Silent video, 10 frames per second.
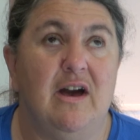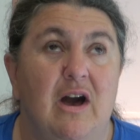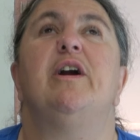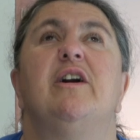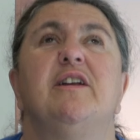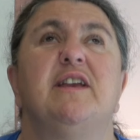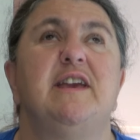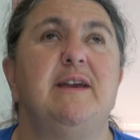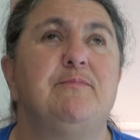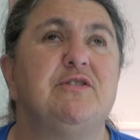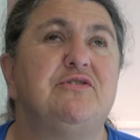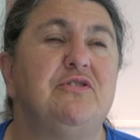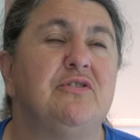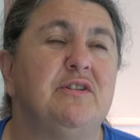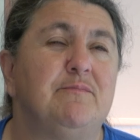We are going to keep this
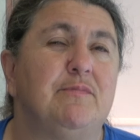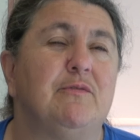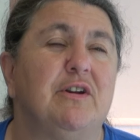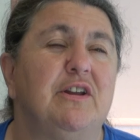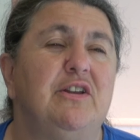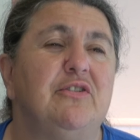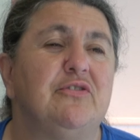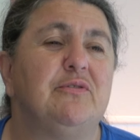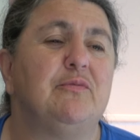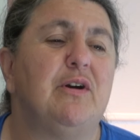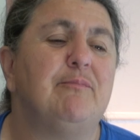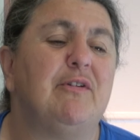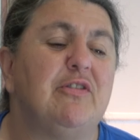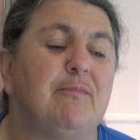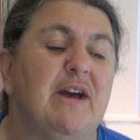unit, but we're going to use it
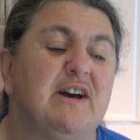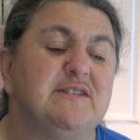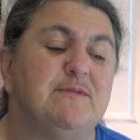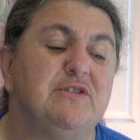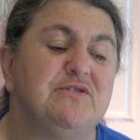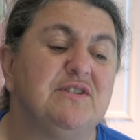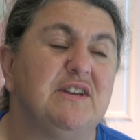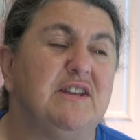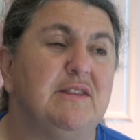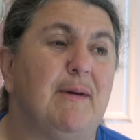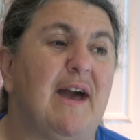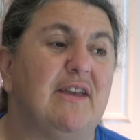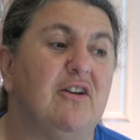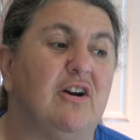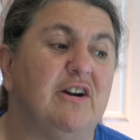with my husband using it in the
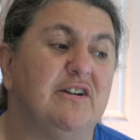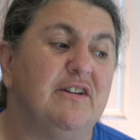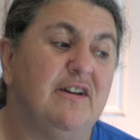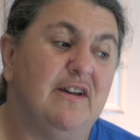backyard